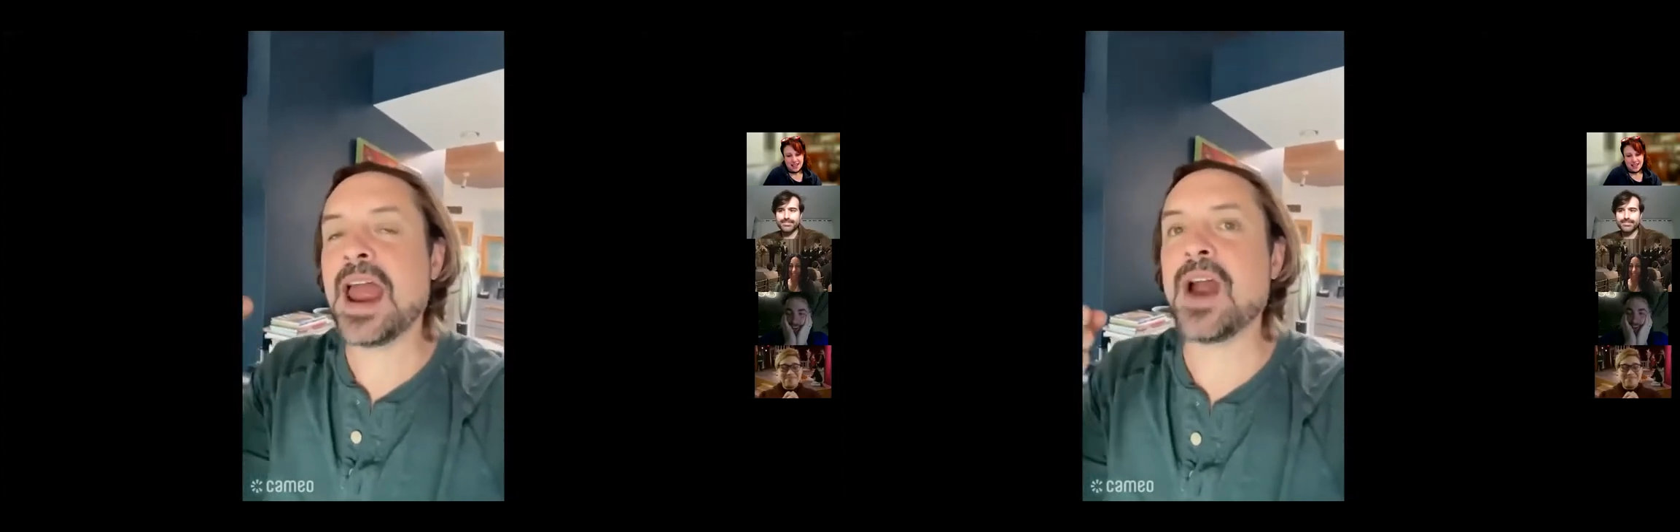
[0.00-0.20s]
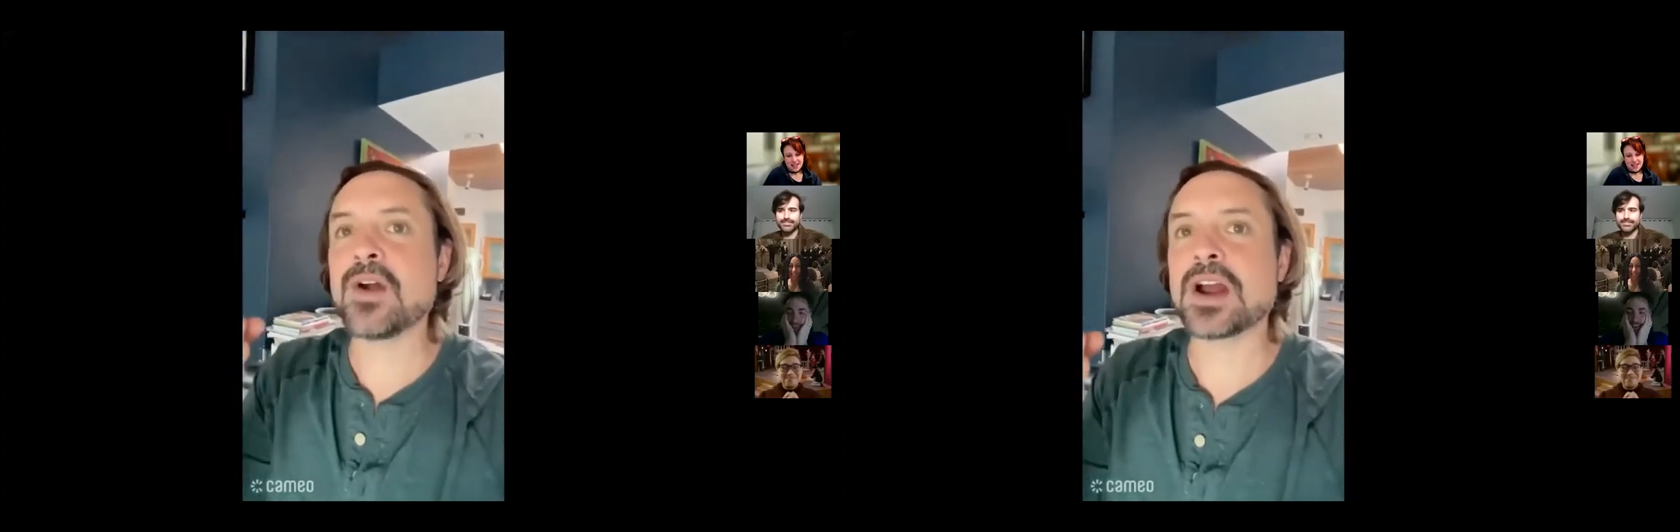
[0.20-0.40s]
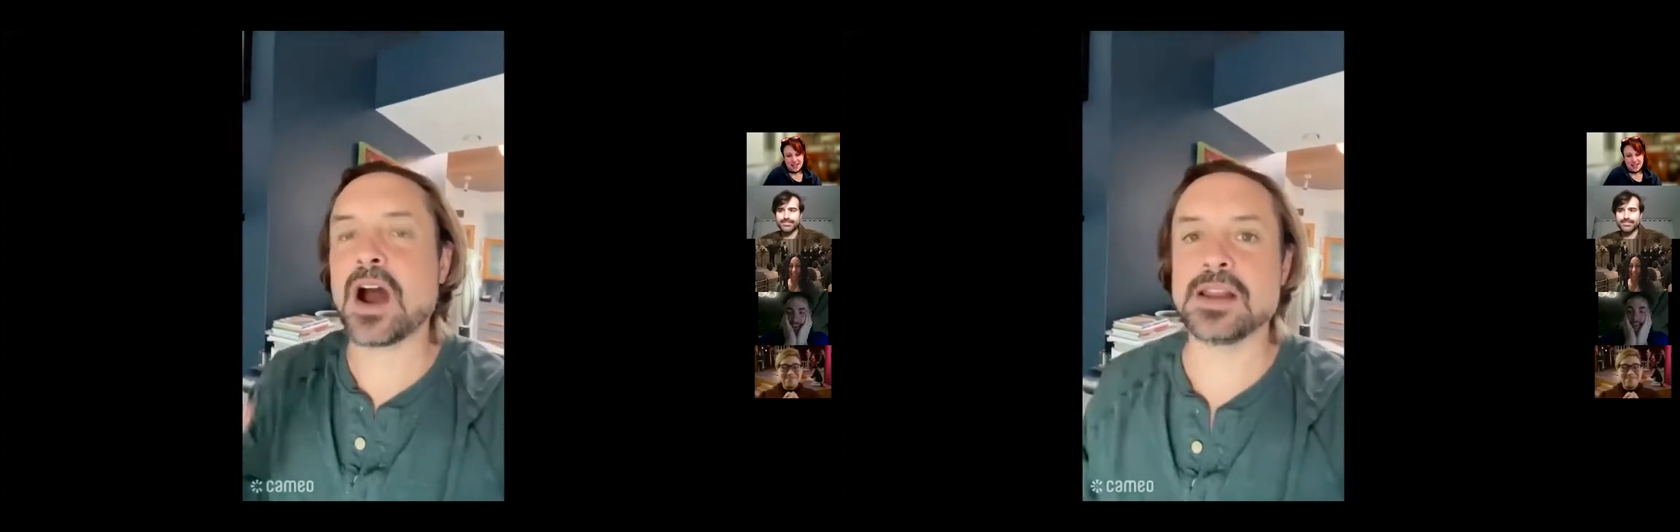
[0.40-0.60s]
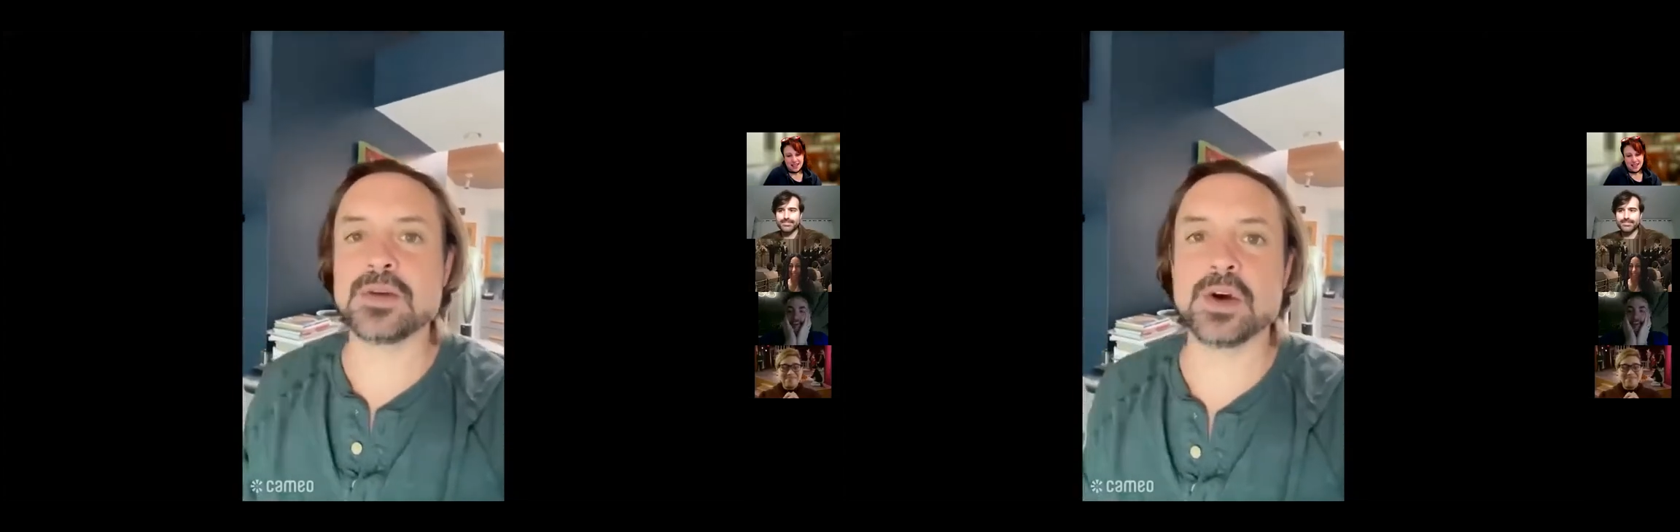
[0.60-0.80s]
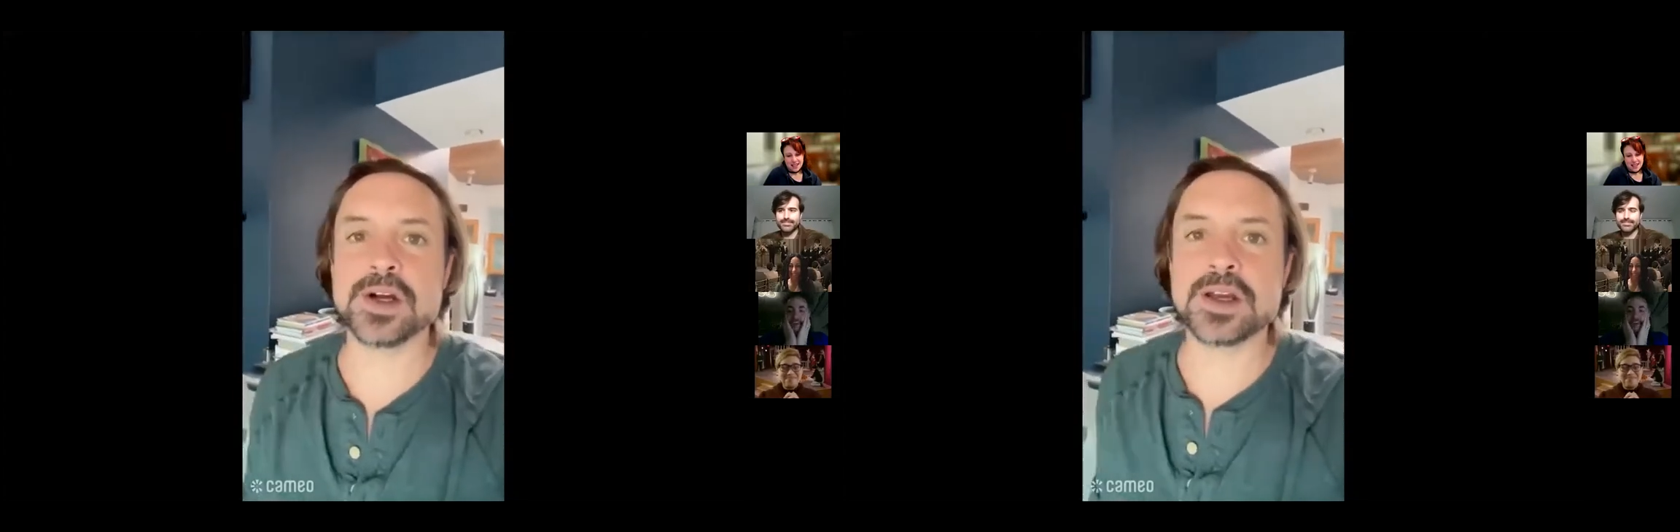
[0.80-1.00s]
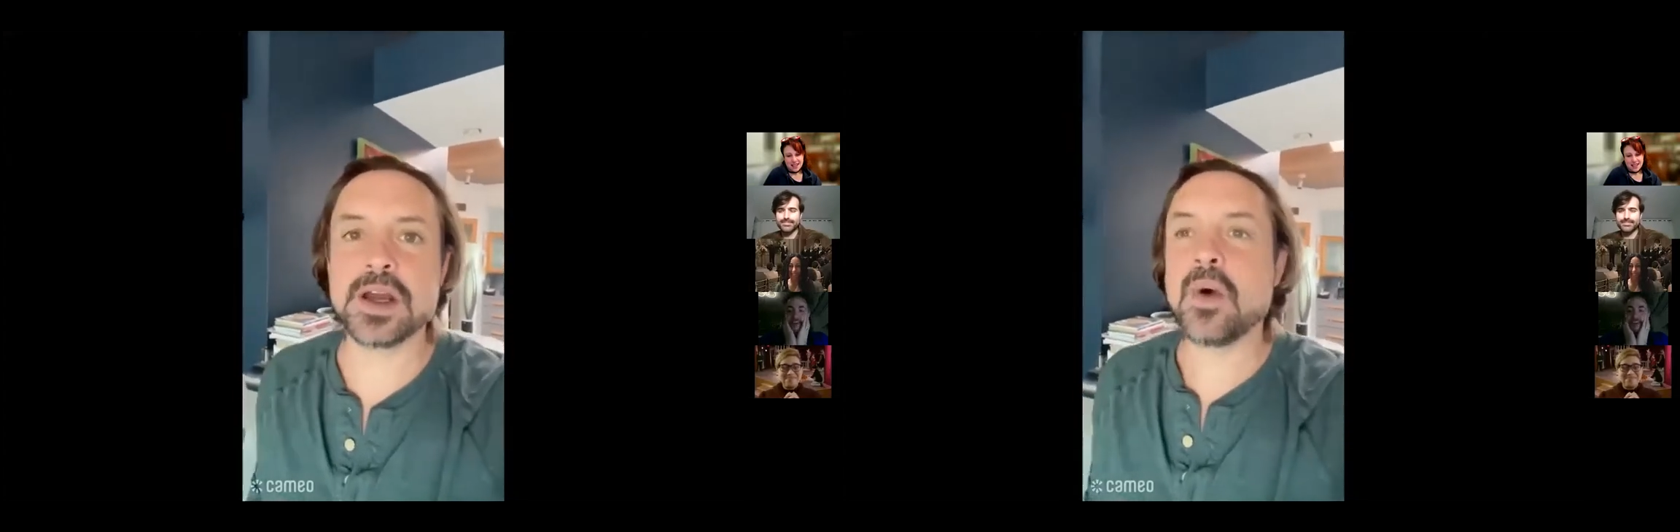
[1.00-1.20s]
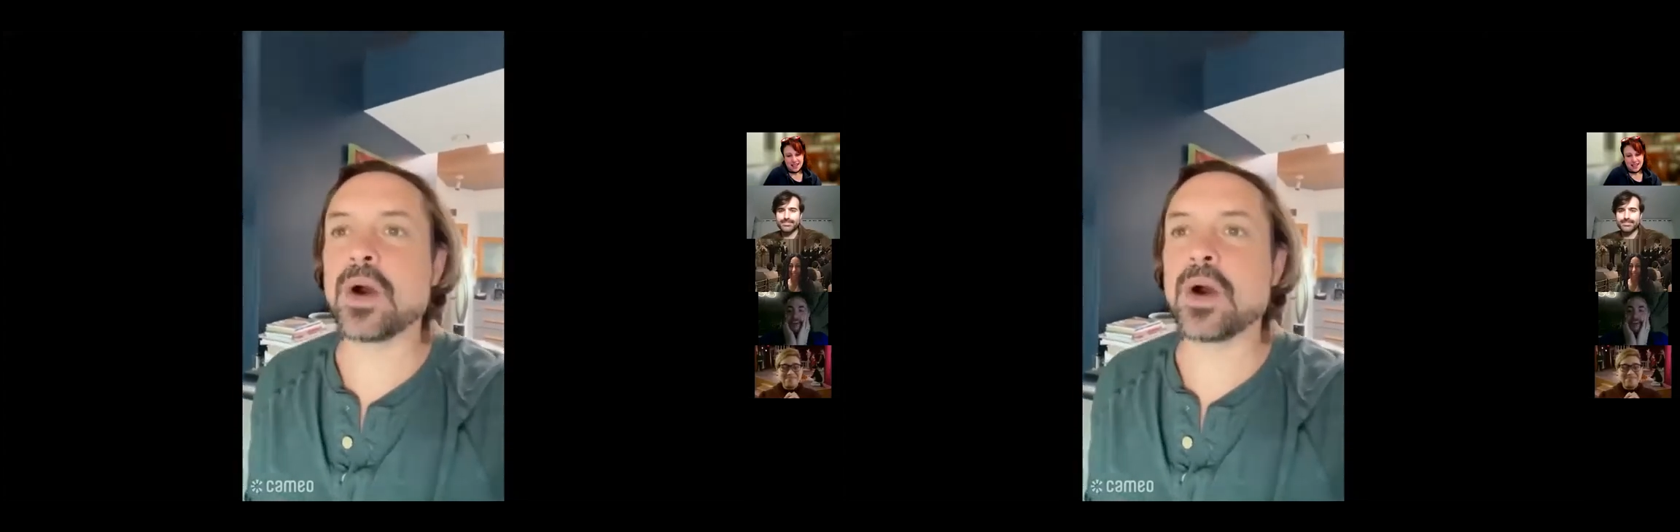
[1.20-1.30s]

Eric Hollywood,